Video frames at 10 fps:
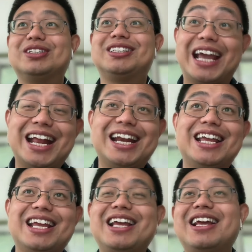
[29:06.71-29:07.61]

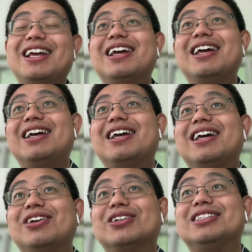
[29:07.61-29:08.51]
daily
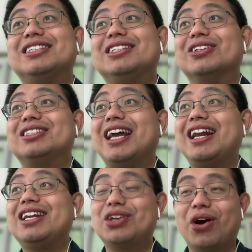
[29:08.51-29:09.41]

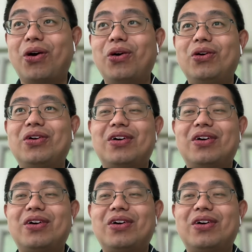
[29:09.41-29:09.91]
goal.